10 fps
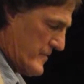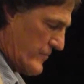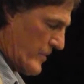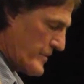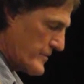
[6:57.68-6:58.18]

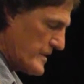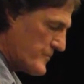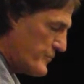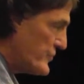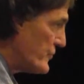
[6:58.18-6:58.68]
For
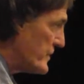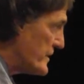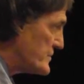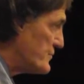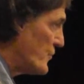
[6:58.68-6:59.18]
underneath
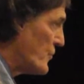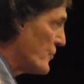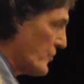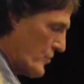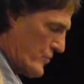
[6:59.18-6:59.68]
beauty is
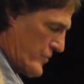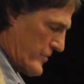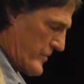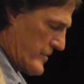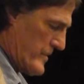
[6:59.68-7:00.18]
moral
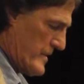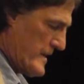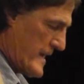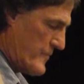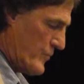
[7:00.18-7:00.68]
order,
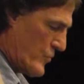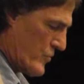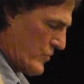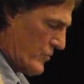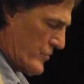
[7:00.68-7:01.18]
and
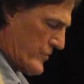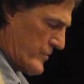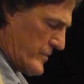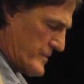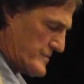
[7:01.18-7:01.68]
moral order